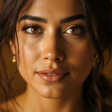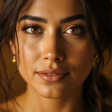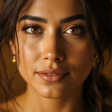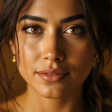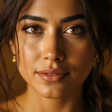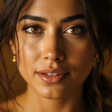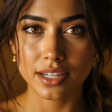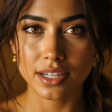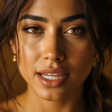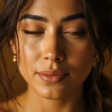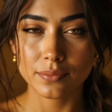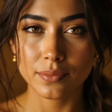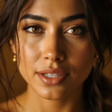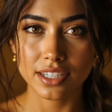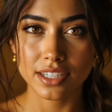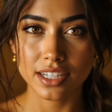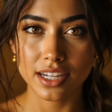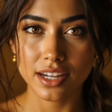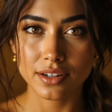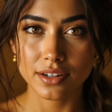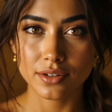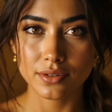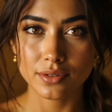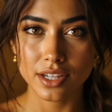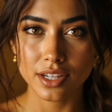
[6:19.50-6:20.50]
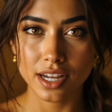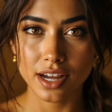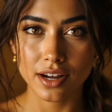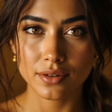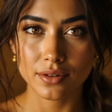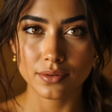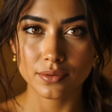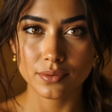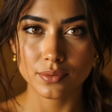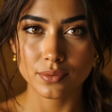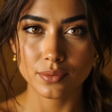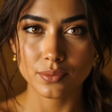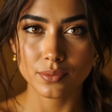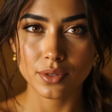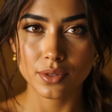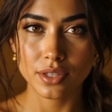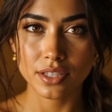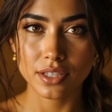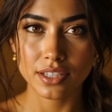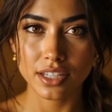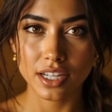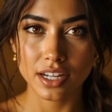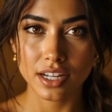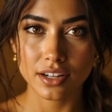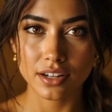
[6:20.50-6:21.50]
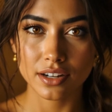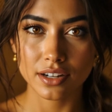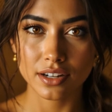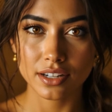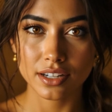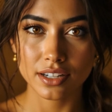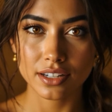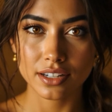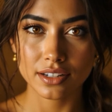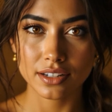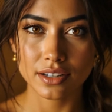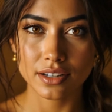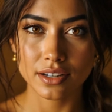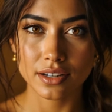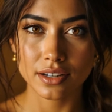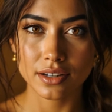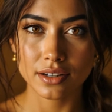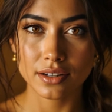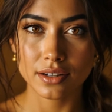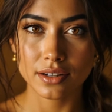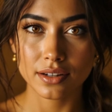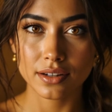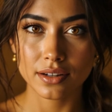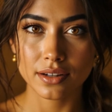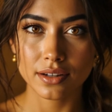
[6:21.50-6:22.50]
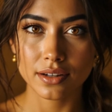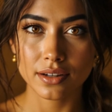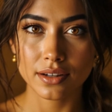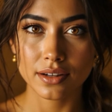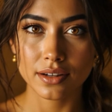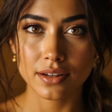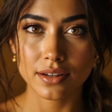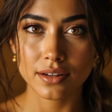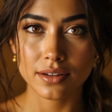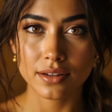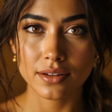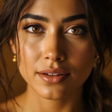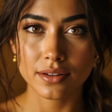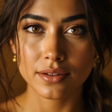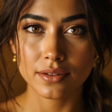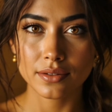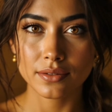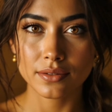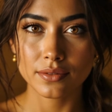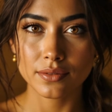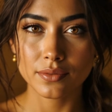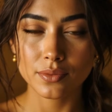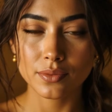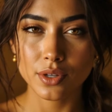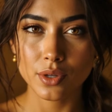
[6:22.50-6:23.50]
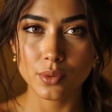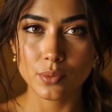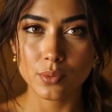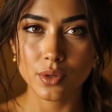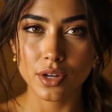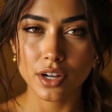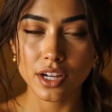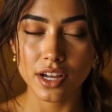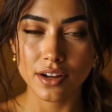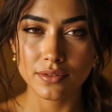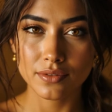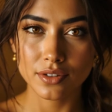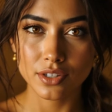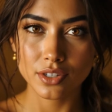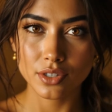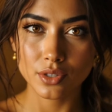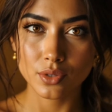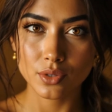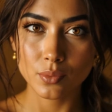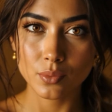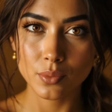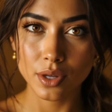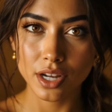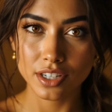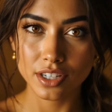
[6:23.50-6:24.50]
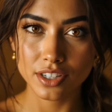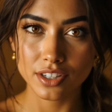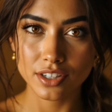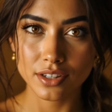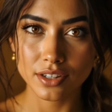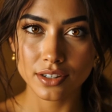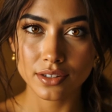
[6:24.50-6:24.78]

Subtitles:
Let me tell you now, with tenderness, you were never too much.